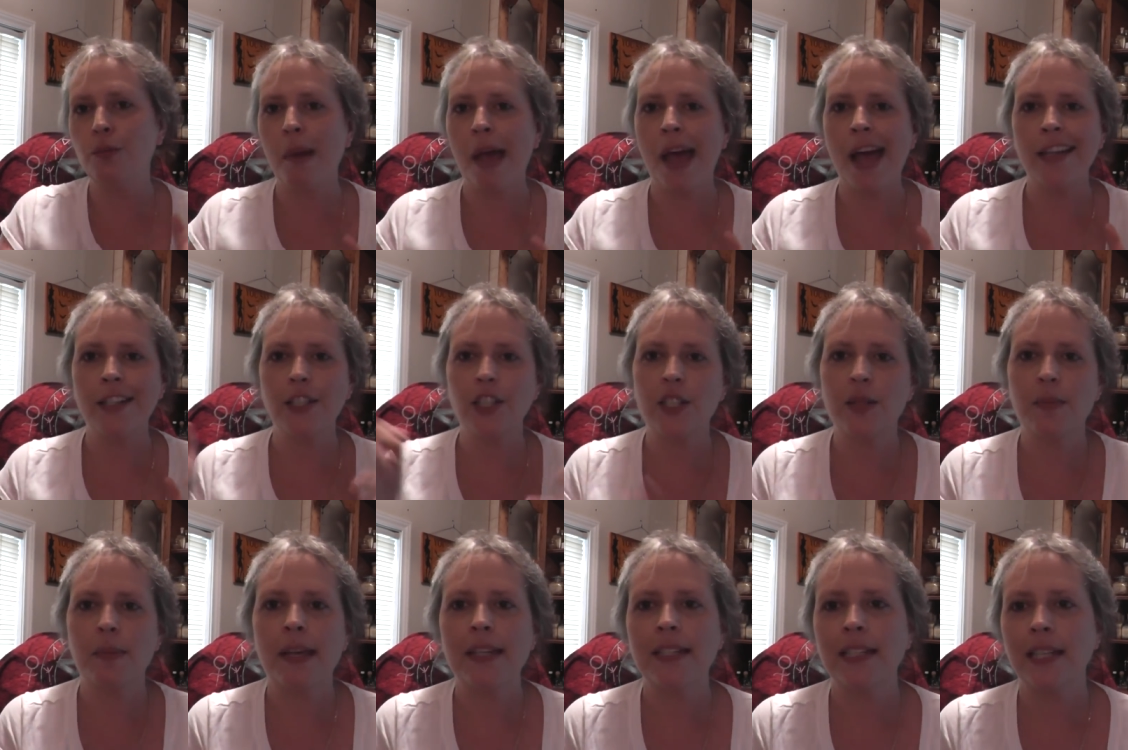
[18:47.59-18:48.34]
batch
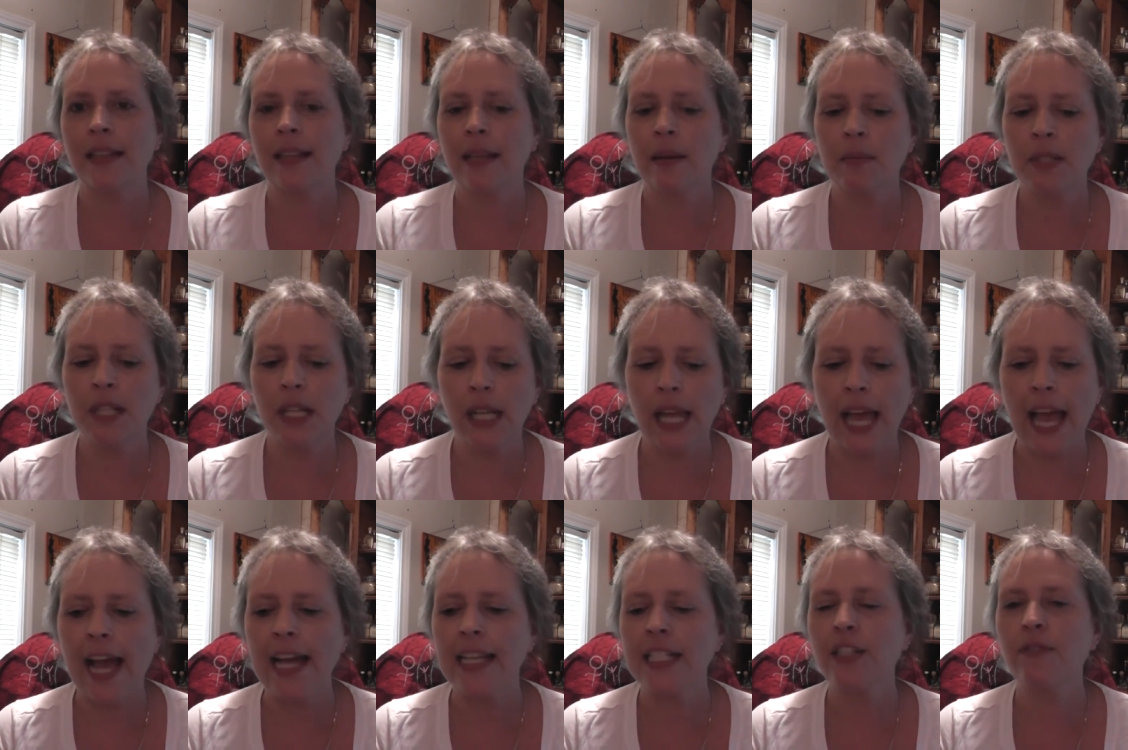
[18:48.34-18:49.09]
expecting them to
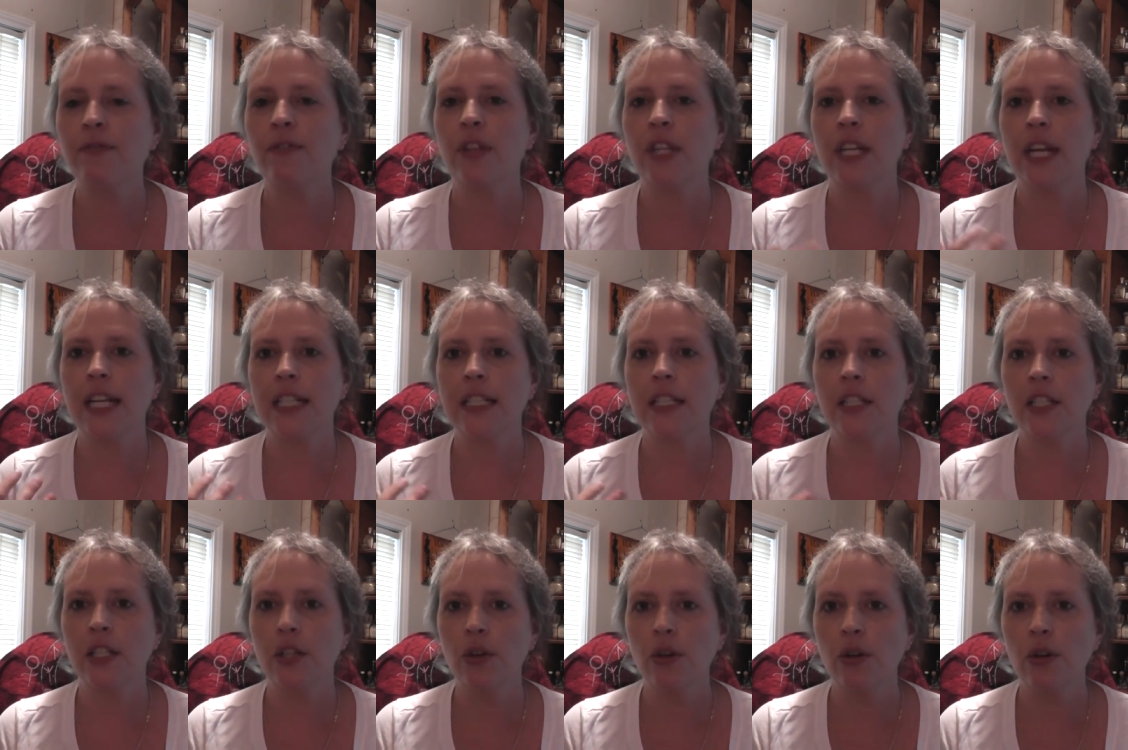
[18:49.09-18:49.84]
last for the next
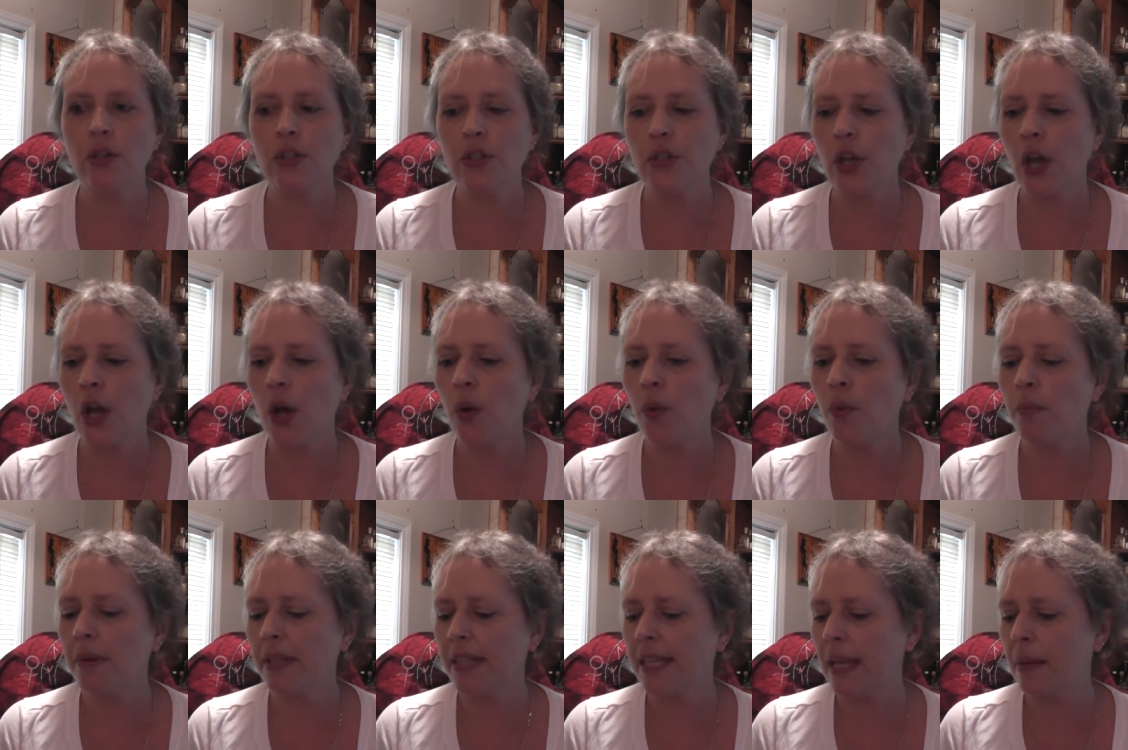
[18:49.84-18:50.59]
year or so,
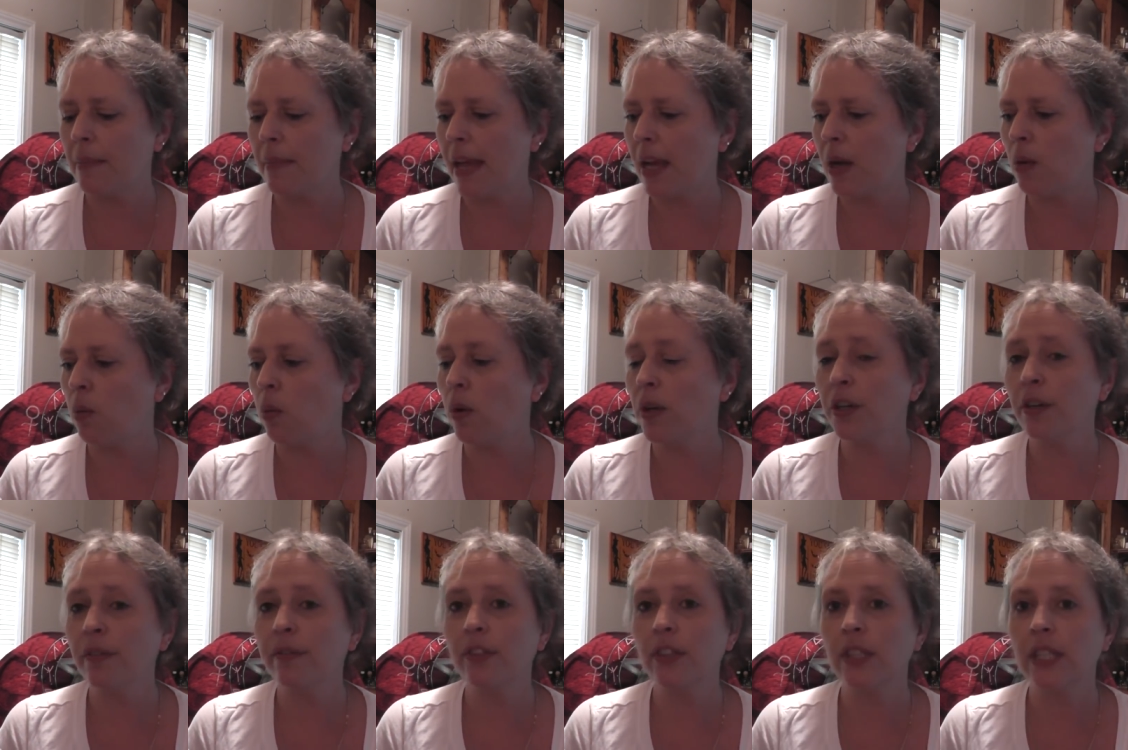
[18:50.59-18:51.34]
but they make
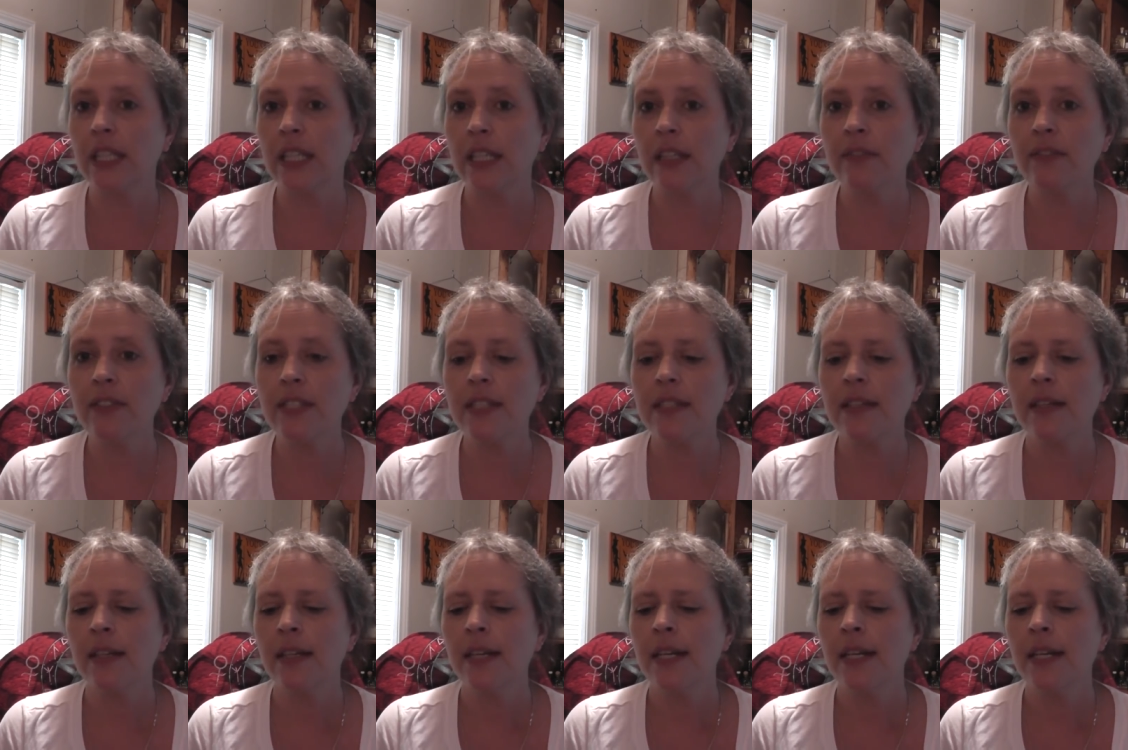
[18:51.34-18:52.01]
wonderful gifts,